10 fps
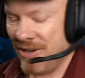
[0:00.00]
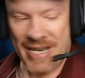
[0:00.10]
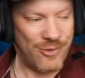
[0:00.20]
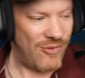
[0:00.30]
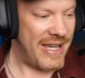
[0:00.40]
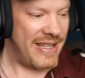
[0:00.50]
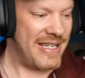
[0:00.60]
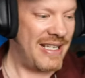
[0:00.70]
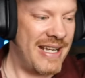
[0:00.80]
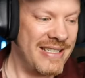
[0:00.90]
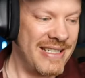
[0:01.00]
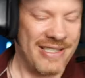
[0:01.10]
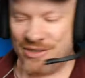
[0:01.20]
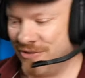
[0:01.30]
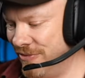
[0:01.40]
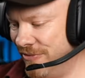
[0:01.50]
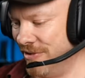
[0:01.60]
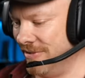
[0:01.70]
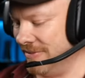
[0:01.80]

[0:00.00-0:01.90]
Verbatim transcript: let's ray these lenses just for fun.